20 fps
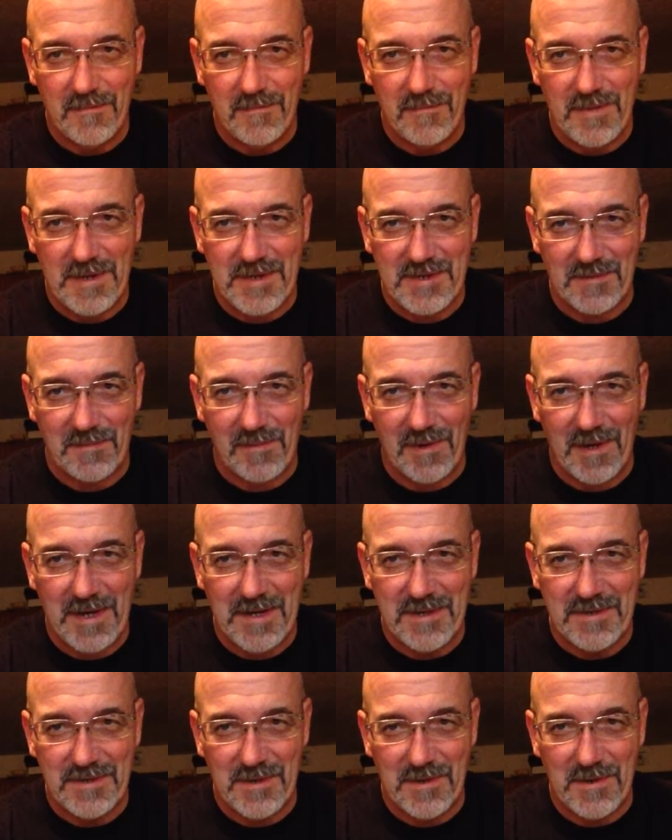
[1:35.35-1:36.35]
piece of
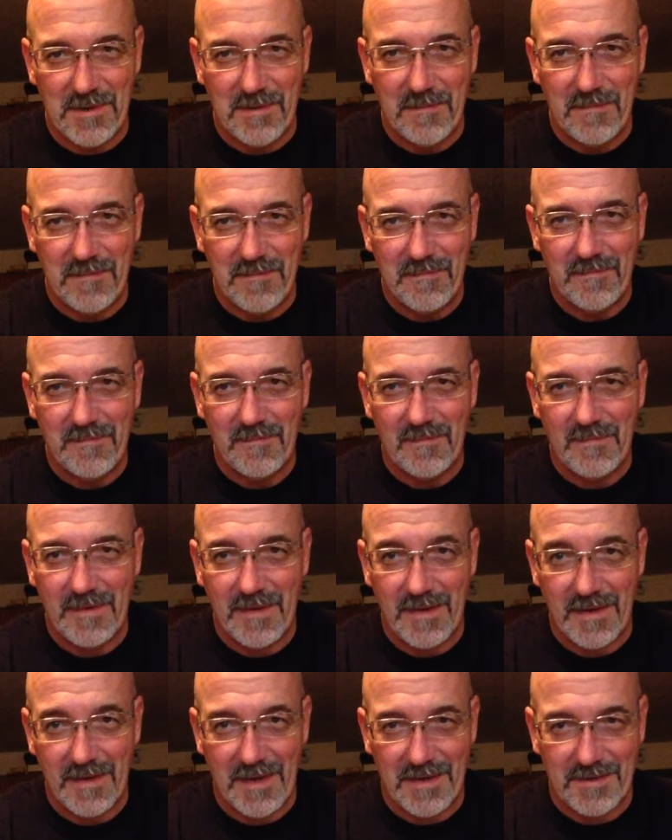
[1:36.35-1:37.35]
blade tube,
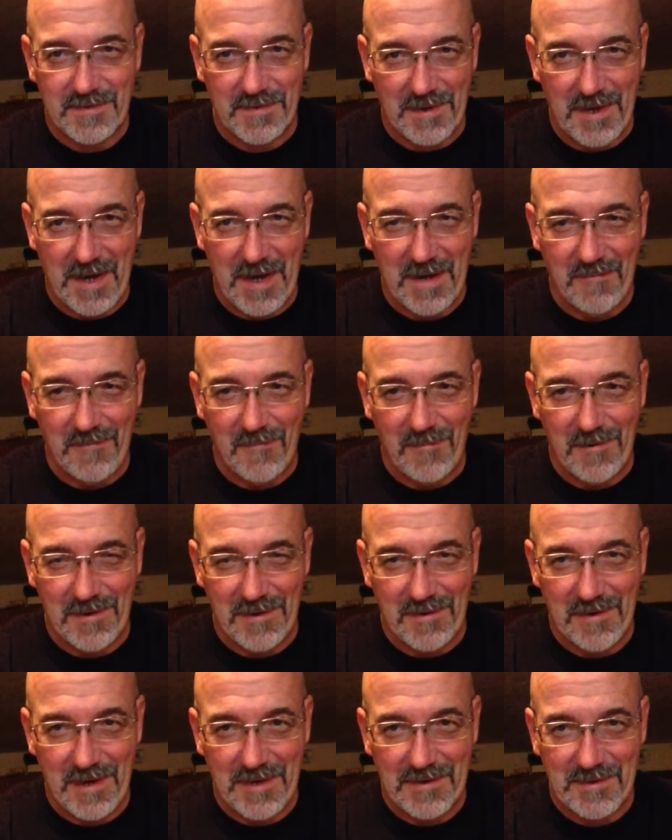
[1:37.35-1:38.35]
and that's what came with
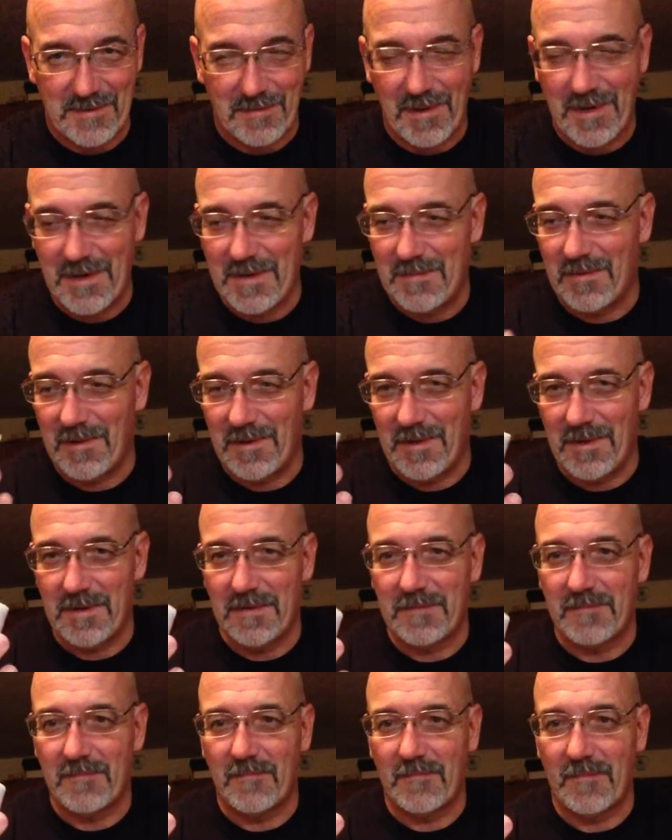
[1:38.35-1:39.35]
it as a blade
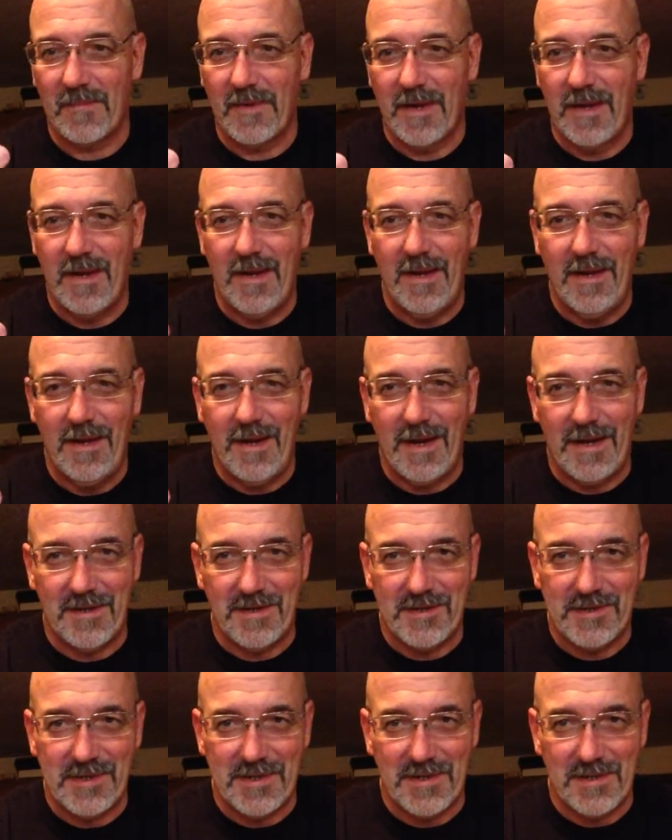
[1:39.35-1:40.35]
plug. And you
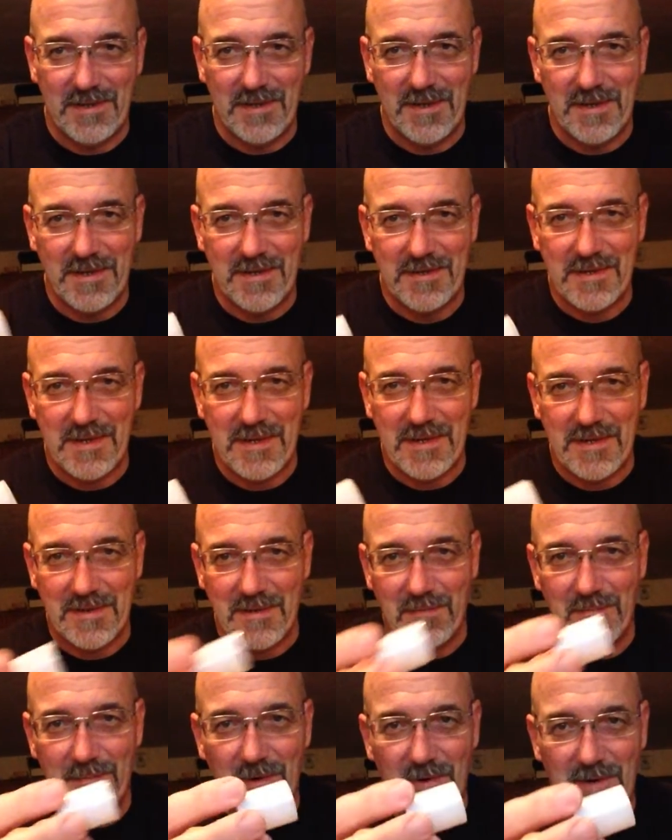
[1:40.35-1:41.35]
see that it is
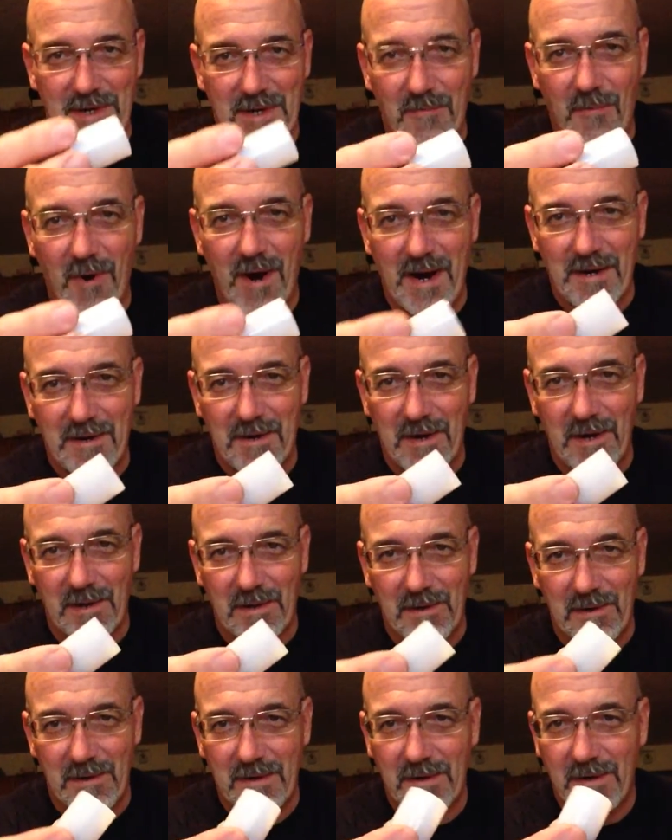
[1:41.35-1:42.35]
the milky white
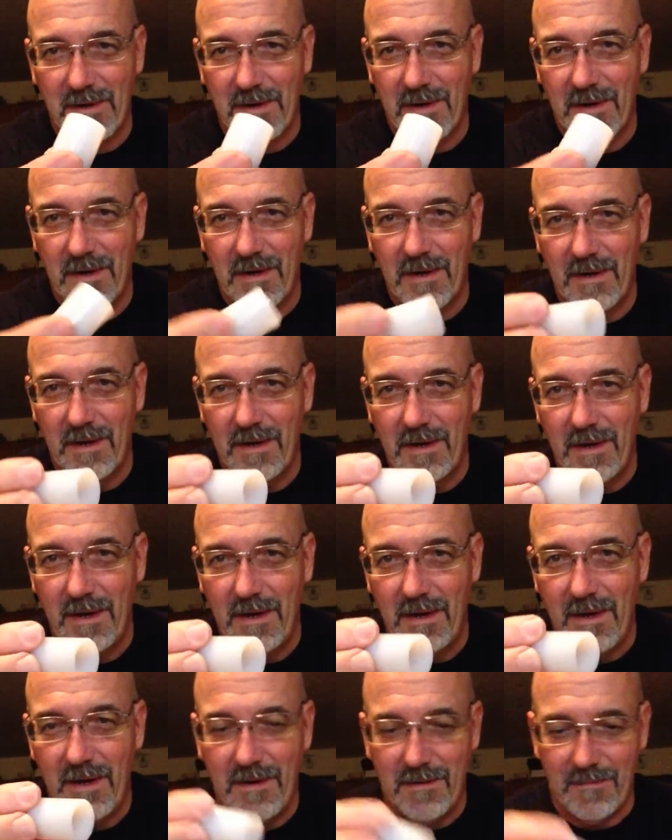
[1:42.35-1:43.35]
color
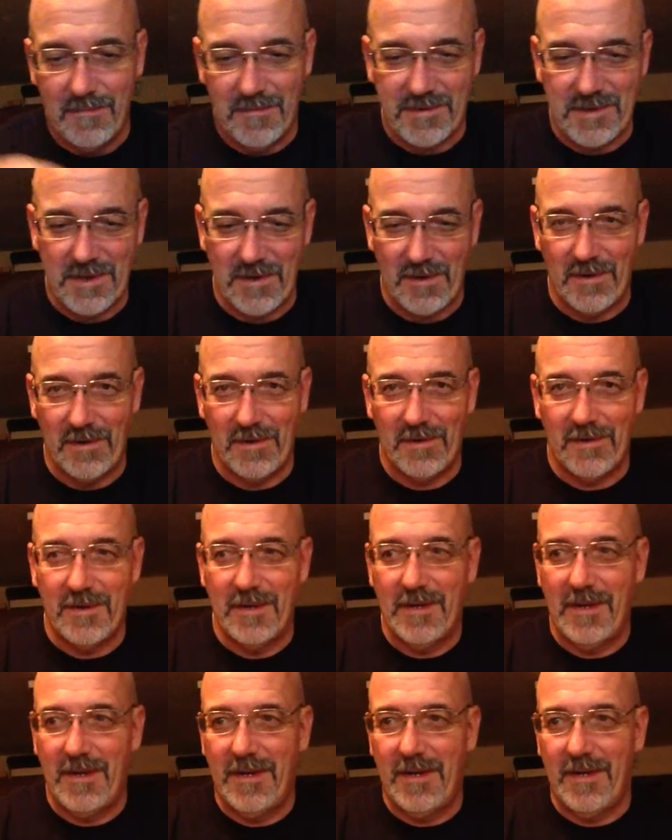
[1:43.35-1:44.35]
material.
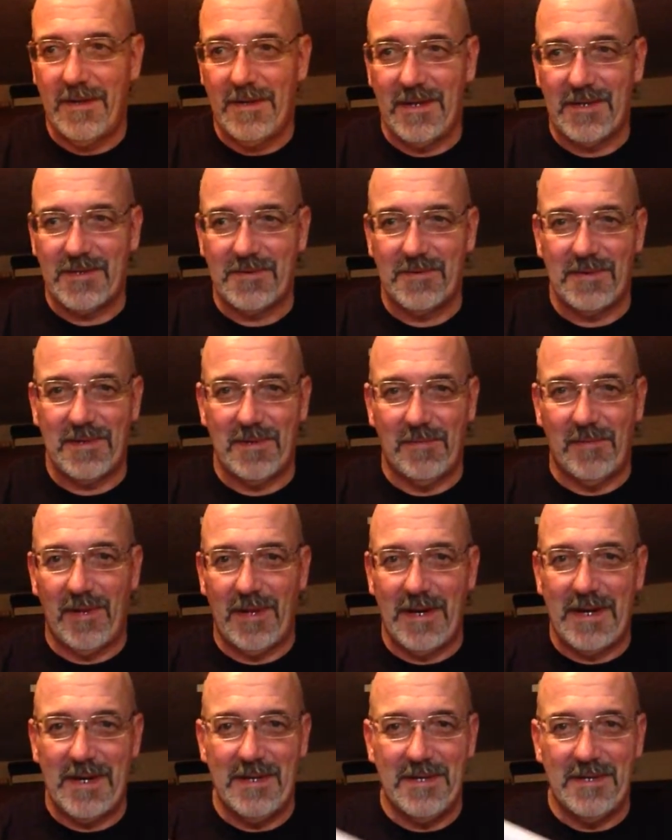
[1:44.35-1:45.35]
That's what the
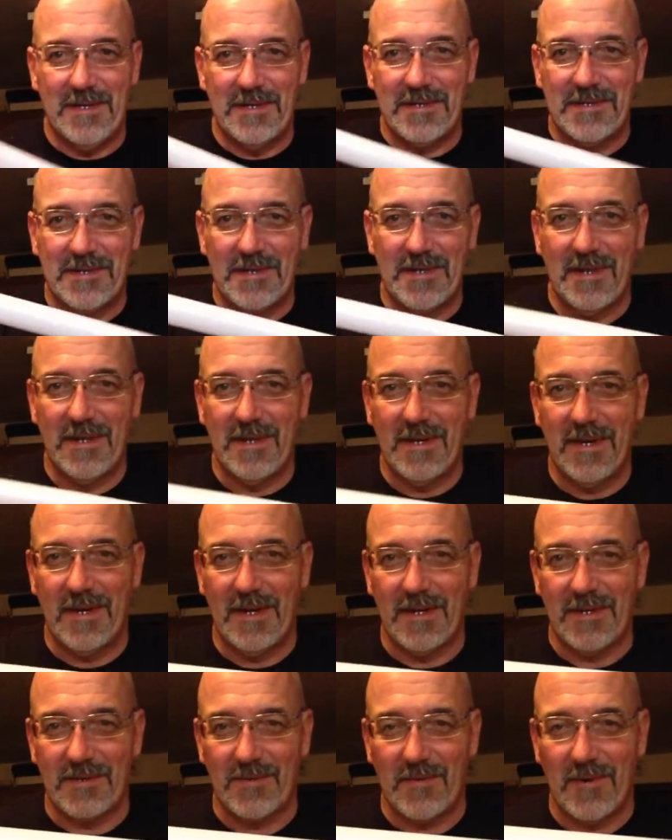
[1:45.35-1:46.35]
blade is
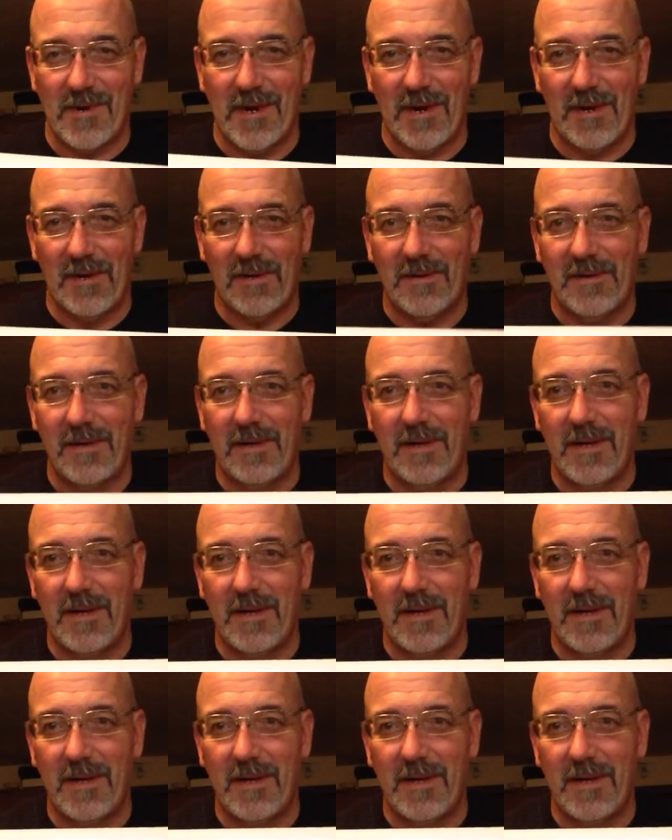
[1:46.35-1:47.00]
as well.